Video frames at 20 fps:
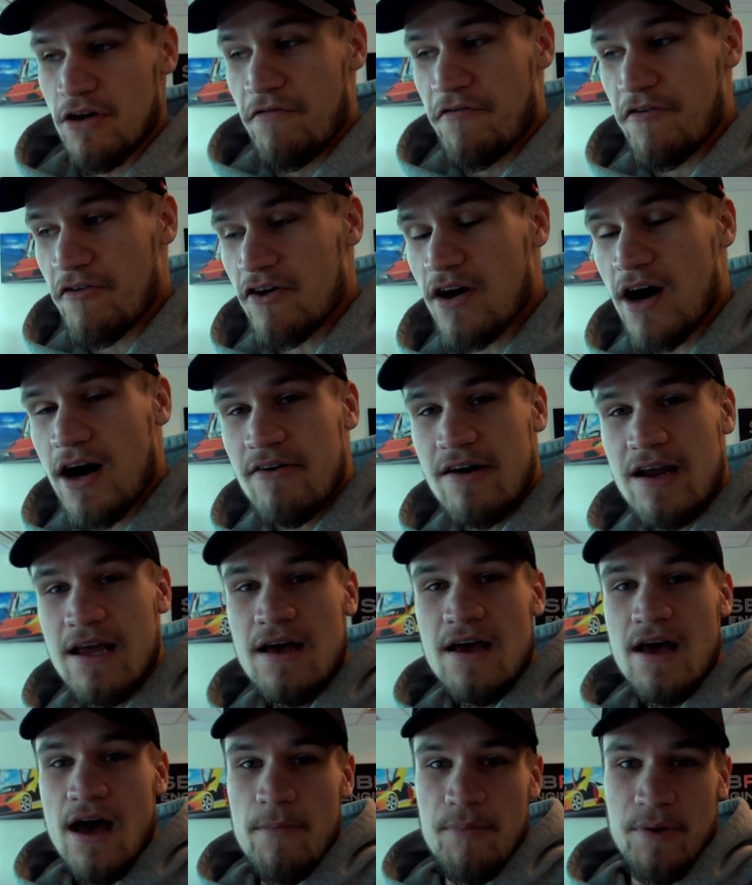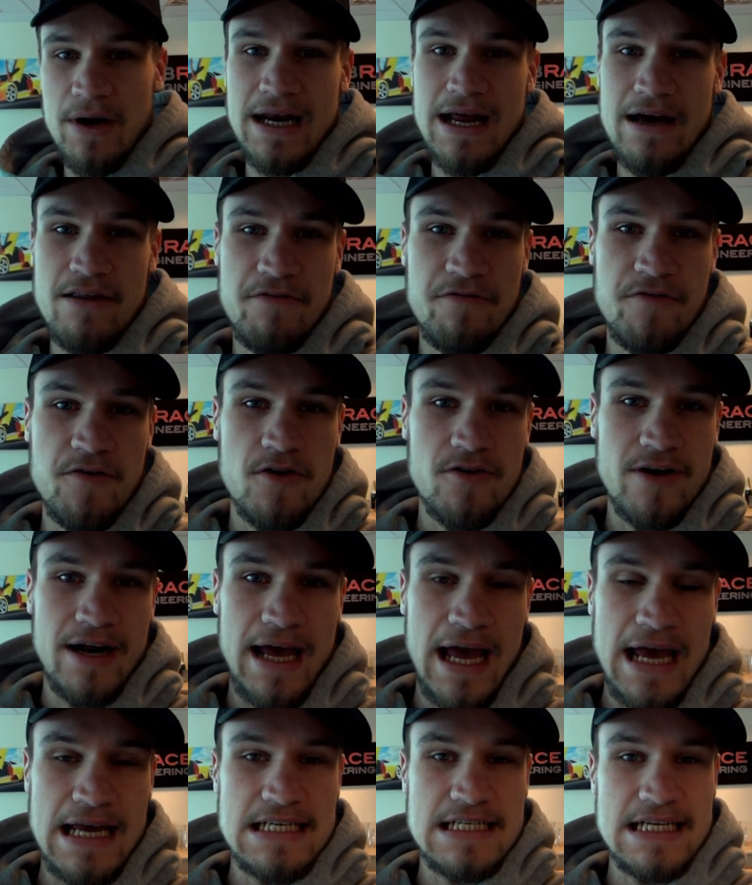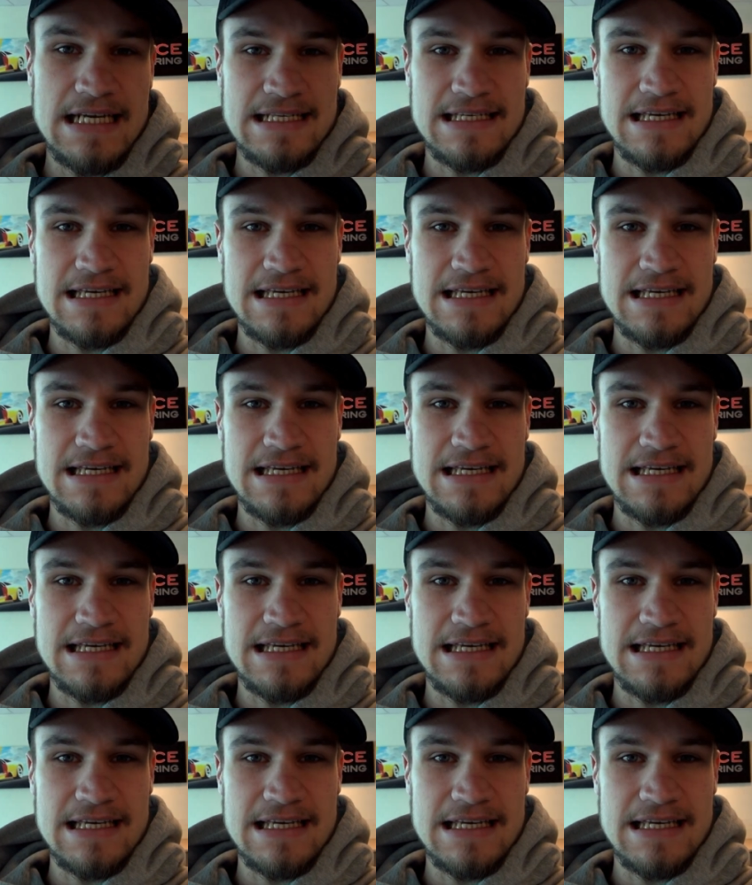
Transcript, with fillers: Ferrari are bringing out the 488